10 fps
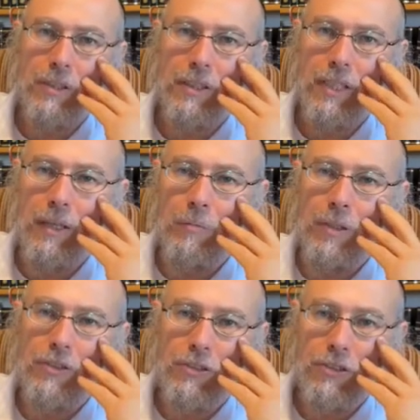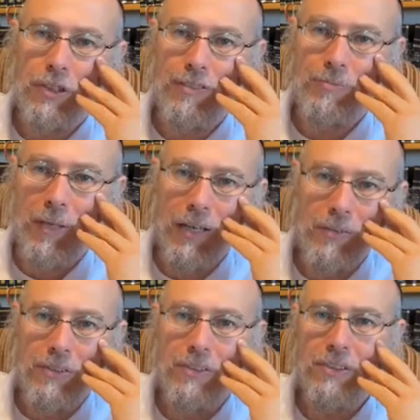the image of
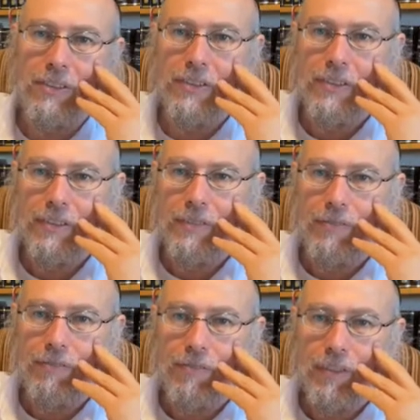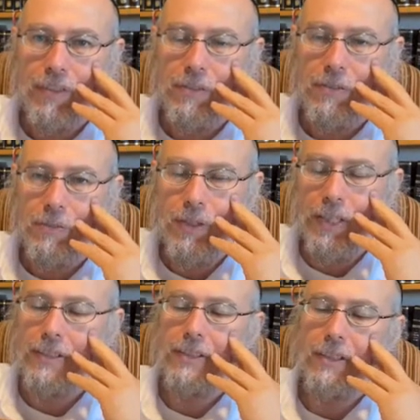mountains,
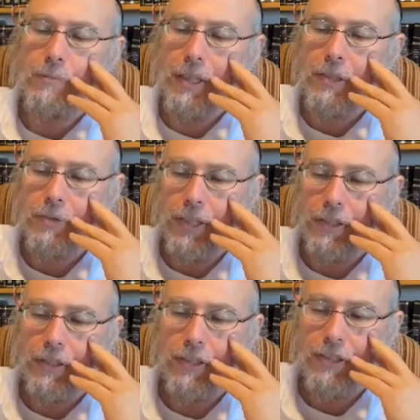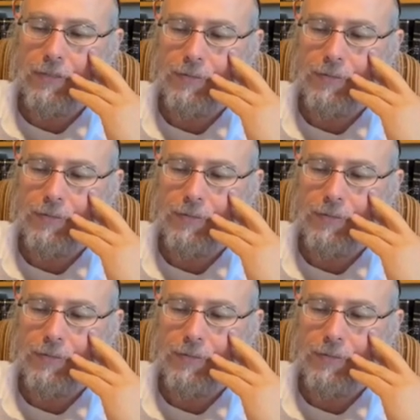relates to the patriarchs.